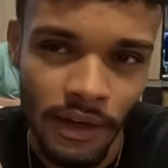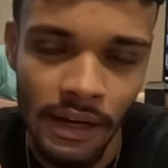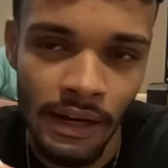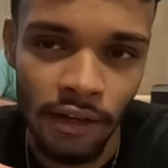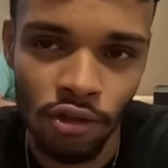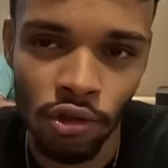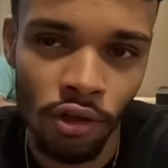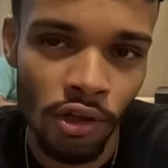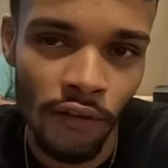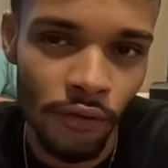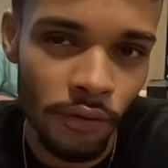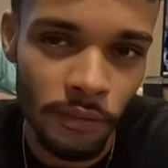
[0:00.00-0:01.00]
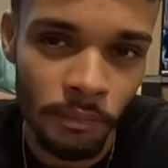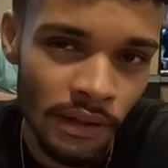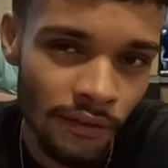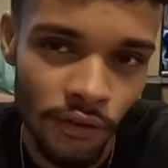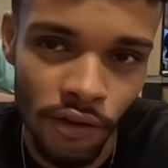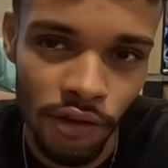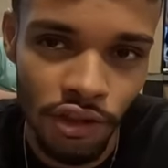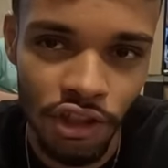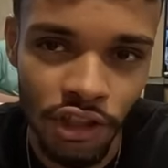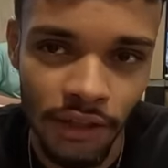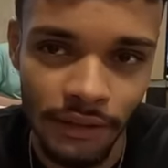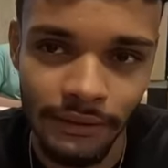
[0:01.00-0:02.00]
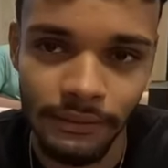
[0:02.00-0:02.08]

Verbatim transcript: I like stroganoff with beef or chicken.